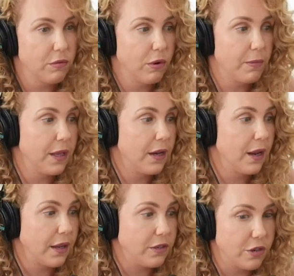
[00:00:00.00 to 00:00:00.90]
woman.
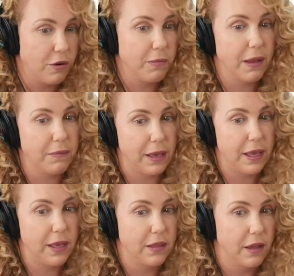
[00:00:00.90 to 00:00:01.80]
I don't mind
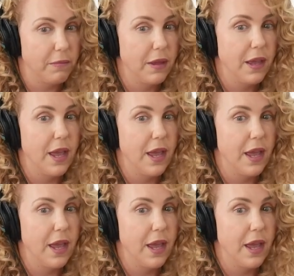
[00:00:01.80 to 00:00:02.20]
paying them.